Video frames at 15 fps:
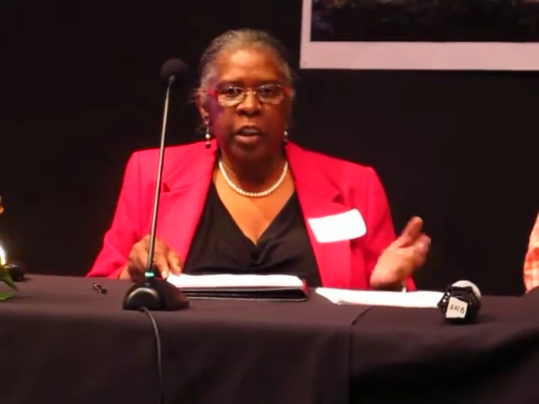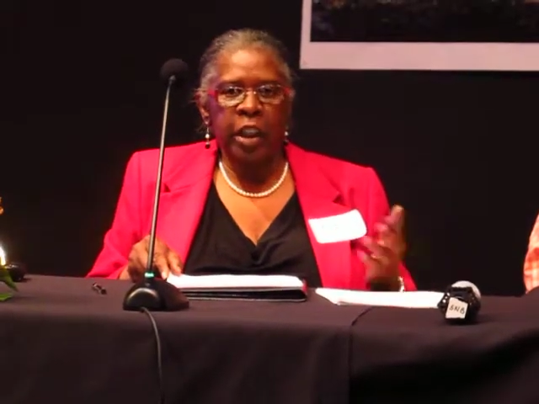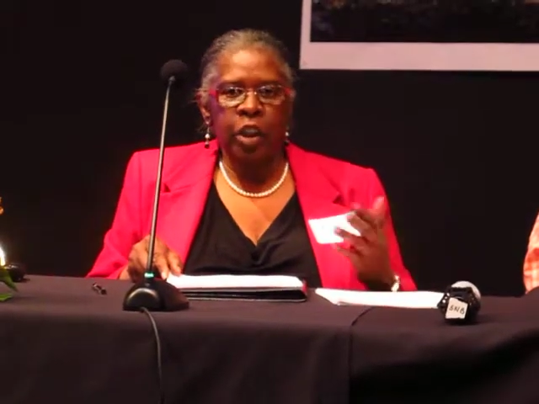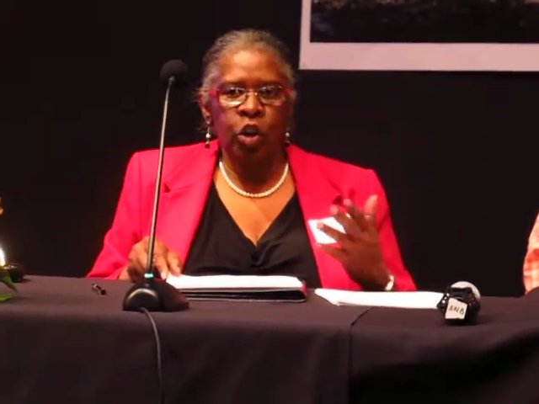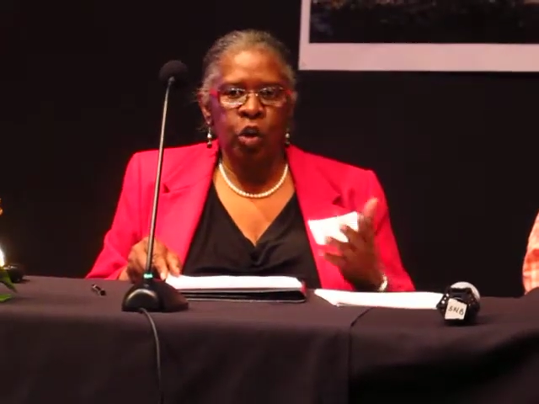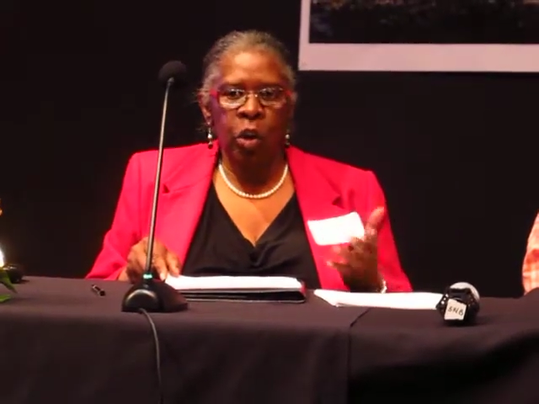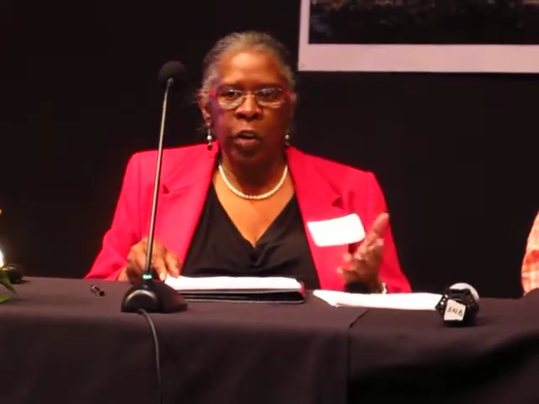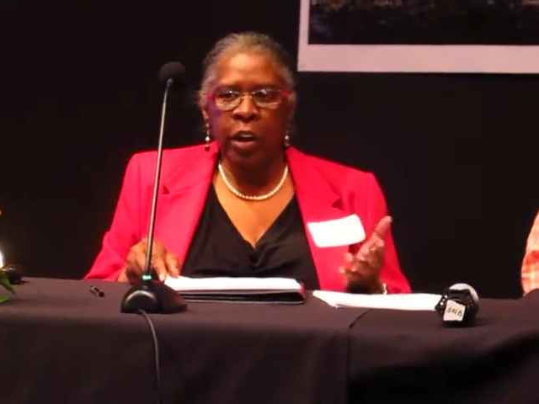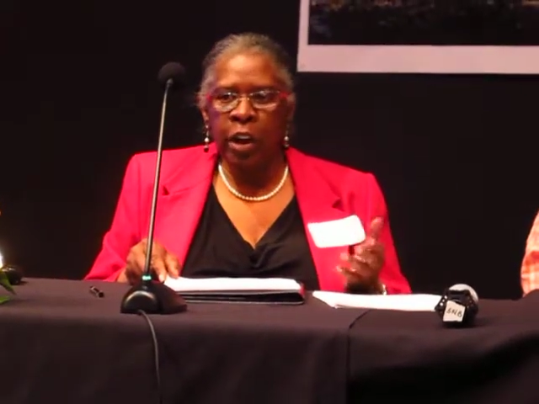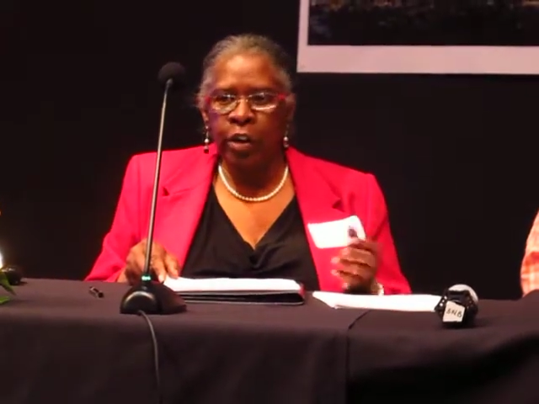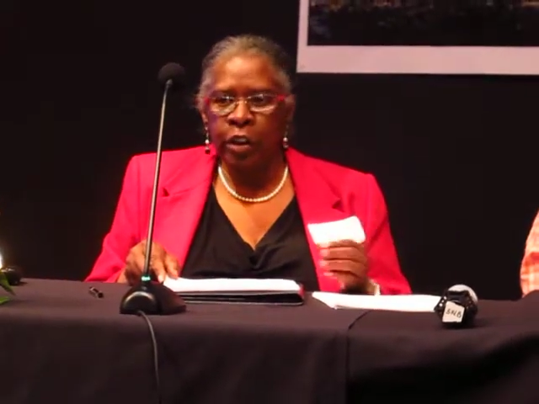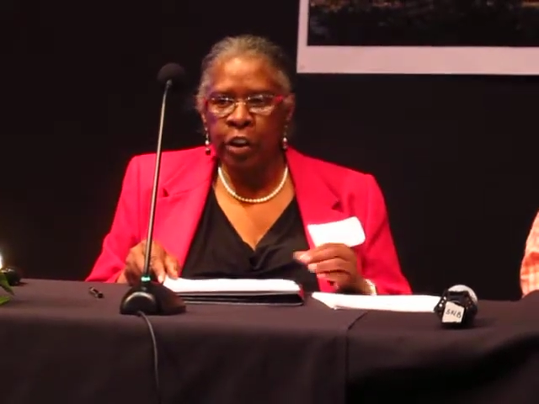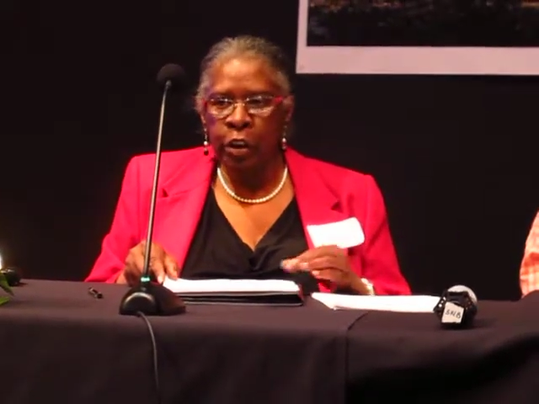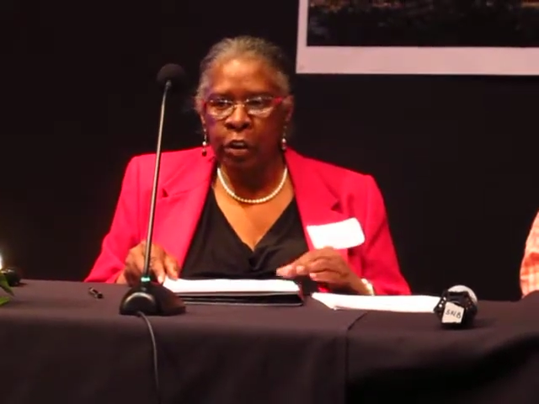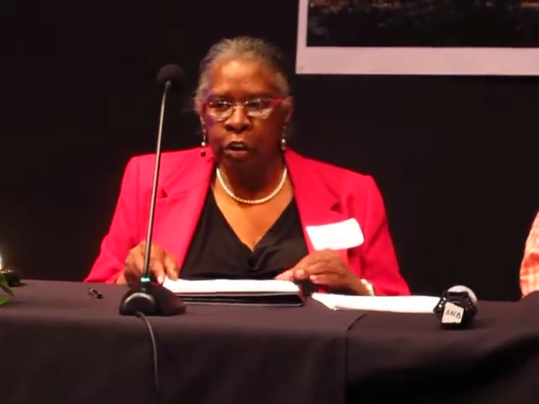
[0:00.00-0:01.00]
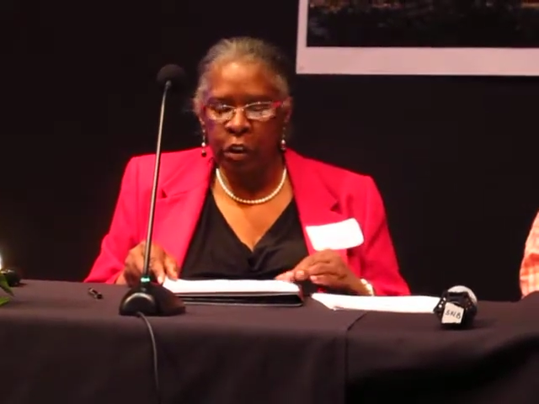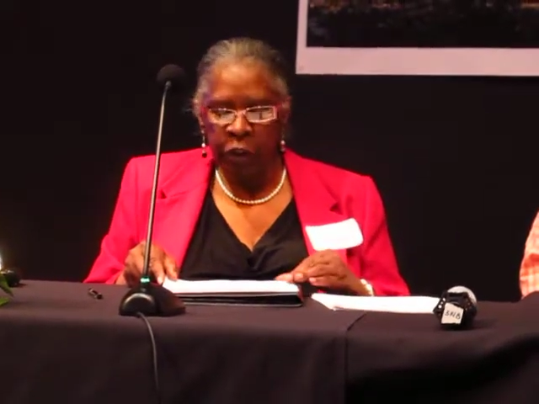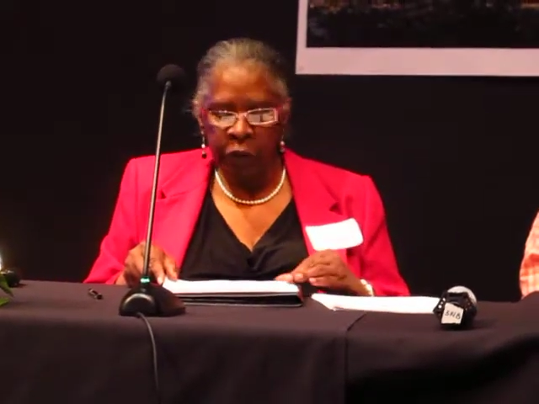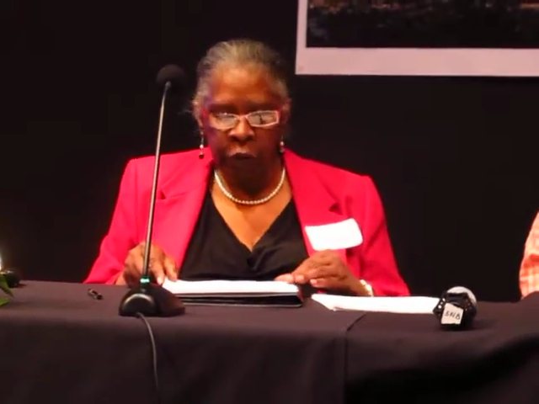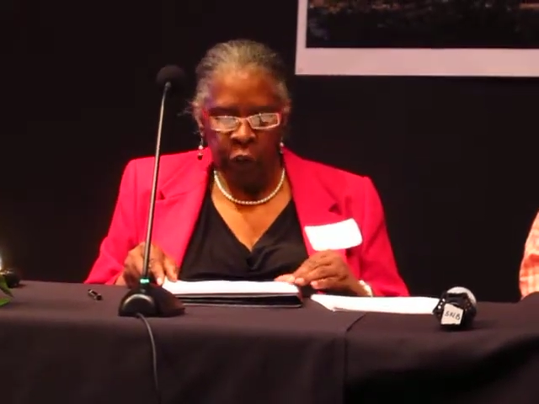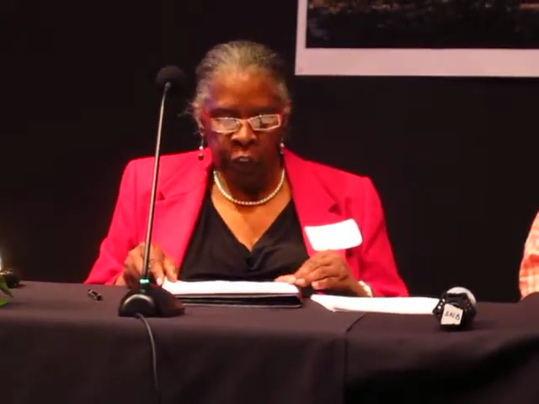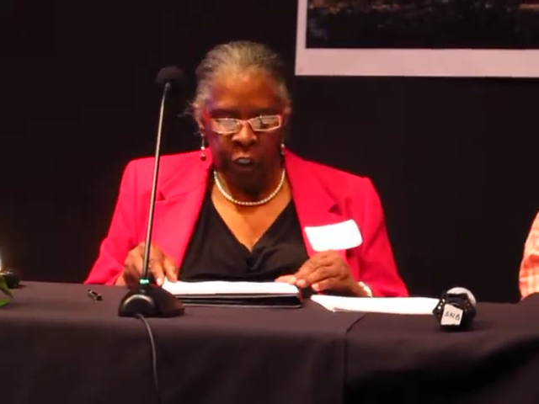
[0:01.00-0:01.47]
Northern Arizona
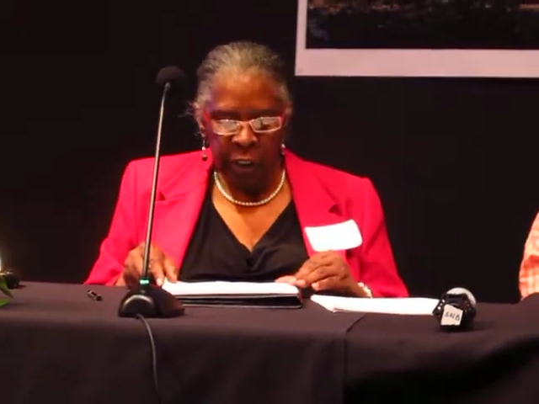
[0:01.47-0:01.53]
University,